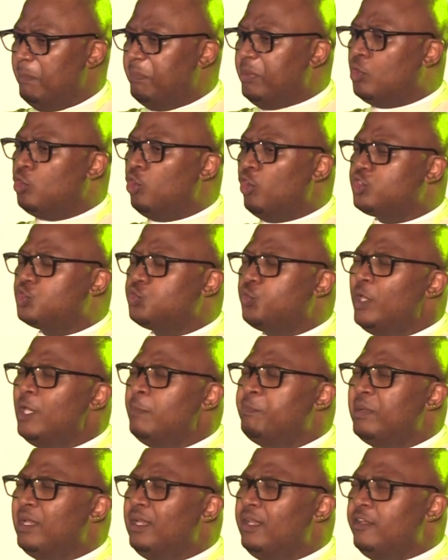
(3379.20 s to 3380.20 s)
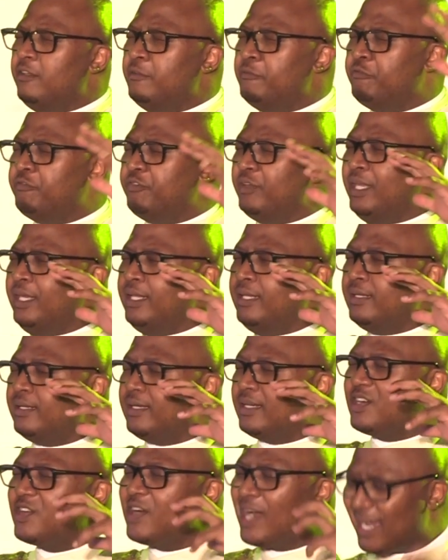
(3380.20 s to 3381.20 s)
Because we believe in
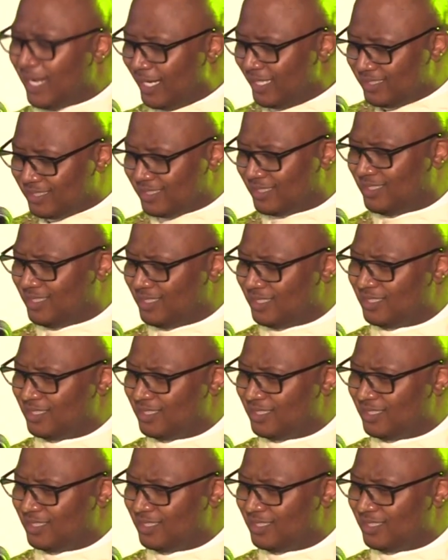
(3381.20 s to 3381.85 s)
Christ,